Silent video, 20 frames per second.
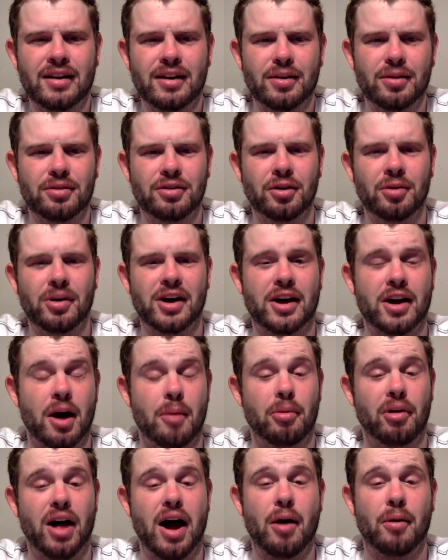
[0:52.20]
It was only a
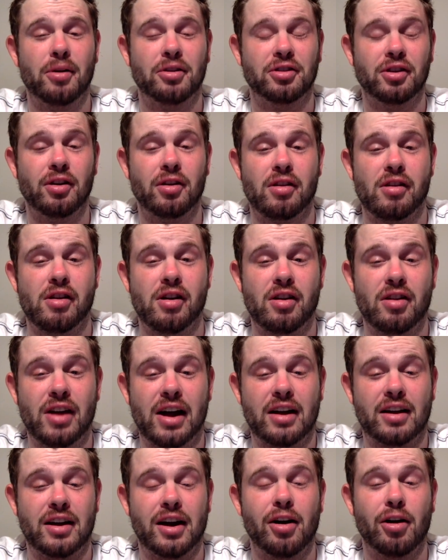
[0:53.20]
couple hours earlier
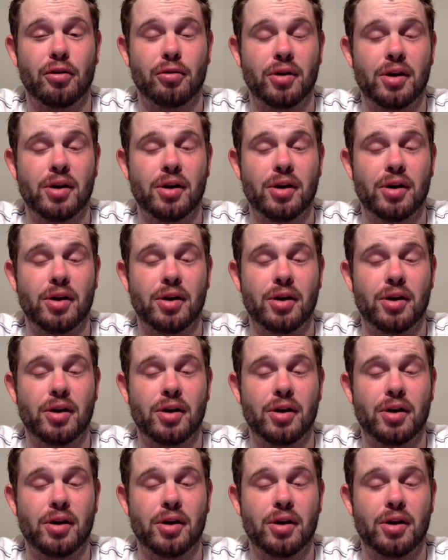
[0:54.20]
that Carroll